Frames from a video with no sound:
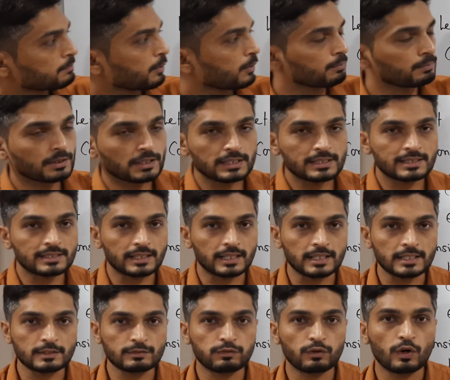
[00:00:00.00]
property
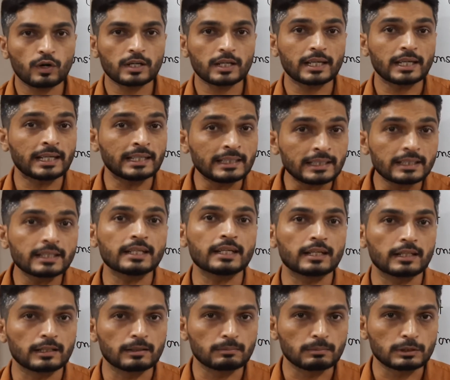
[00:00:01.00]
says for any
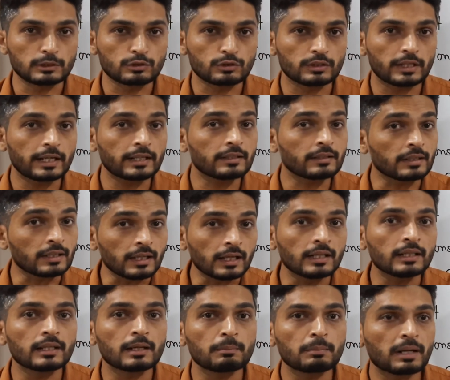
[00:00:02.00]
real number, so that
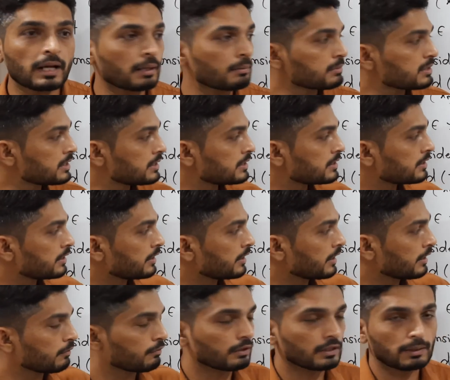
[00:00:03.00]
real number I am
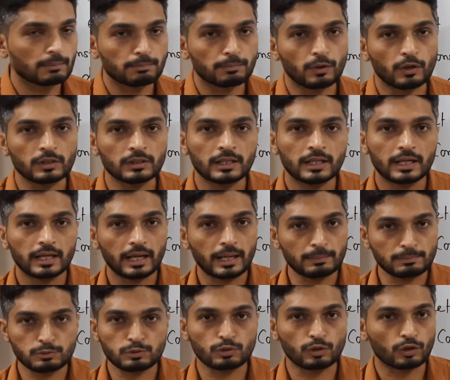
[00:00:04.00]
considering 1 upon
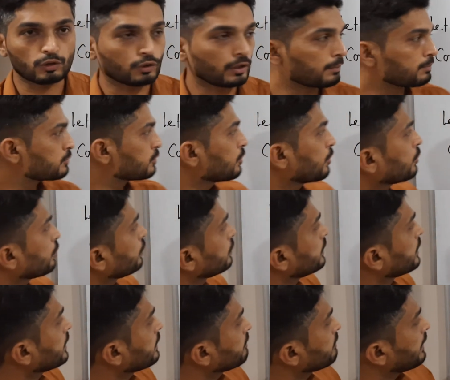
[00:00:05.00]
epsilon. Epsilon
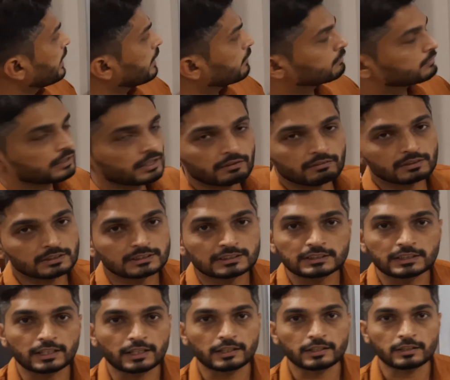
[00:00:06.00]
already we have
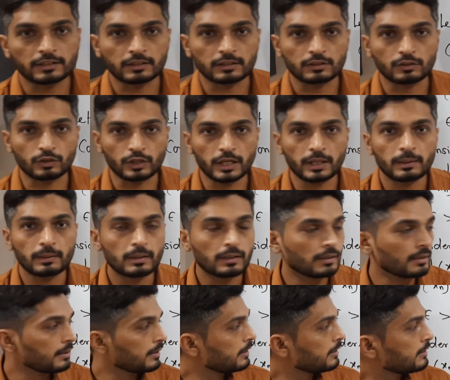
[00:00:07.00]
considered here, okay?
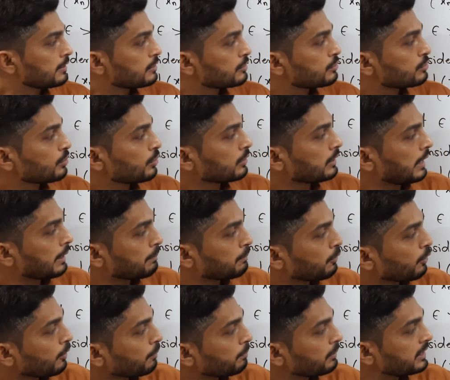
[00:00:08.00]
So that
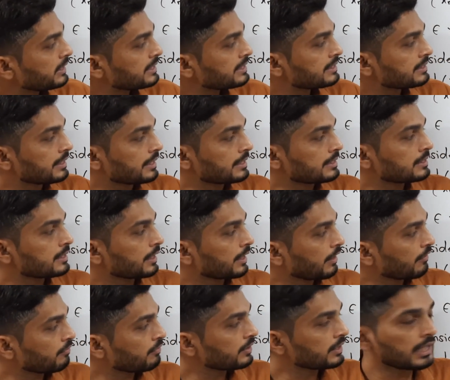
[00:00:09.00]
property says
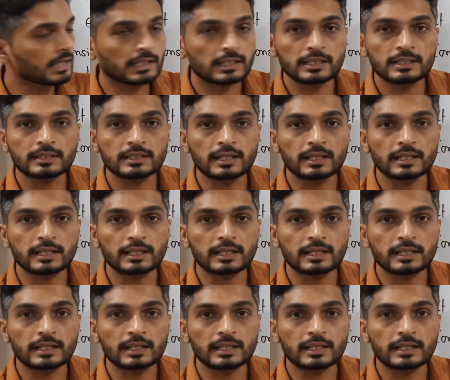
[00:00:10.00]
definitely